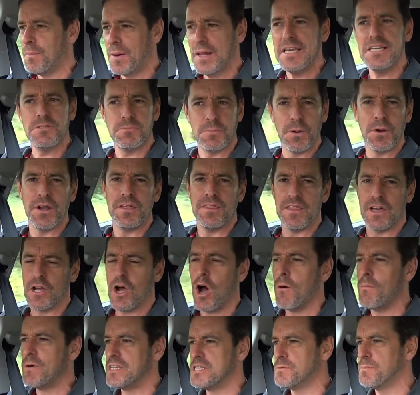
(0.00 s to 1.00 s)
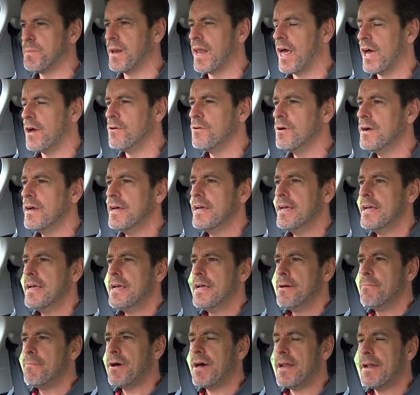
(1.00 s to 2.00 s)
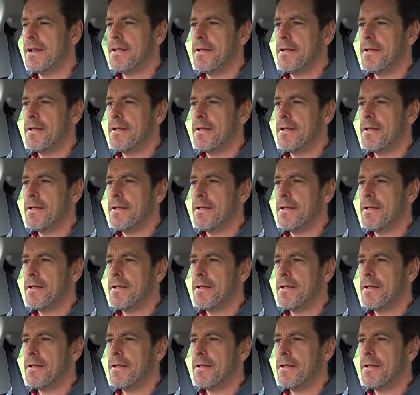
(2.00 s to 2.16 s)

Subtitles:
please put in the comments below, but